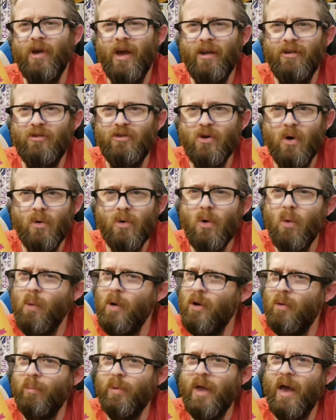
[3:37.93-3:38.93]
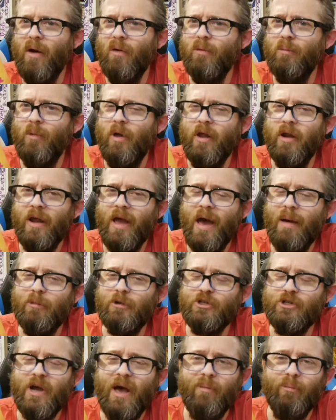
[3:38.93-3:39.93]
I don't know when it'll be out in, in
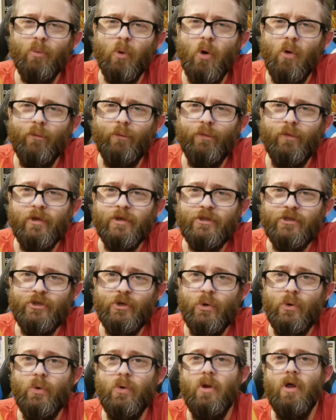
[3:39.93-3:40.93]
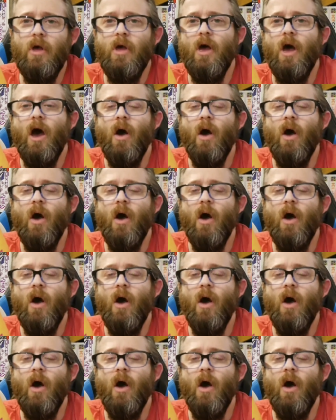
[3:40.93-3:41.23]
comic shops, but hopefully soon.